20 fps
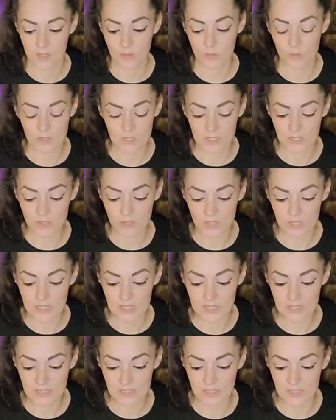with the
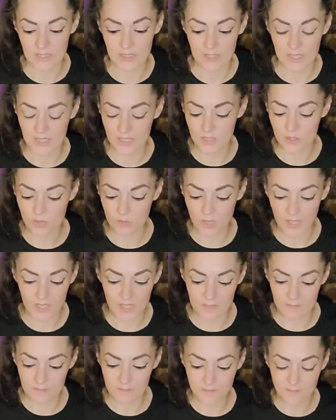ingredients in it. And I just
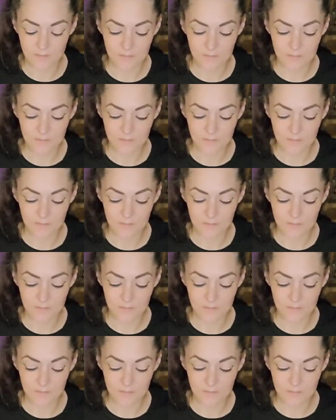write